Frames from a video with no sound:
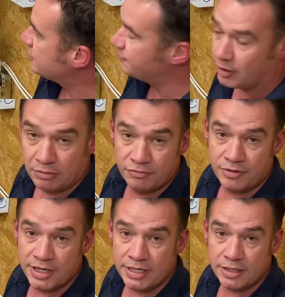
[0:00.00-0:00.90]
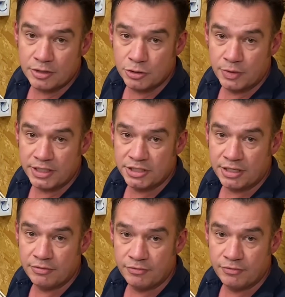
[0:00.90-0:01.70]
volt-free switching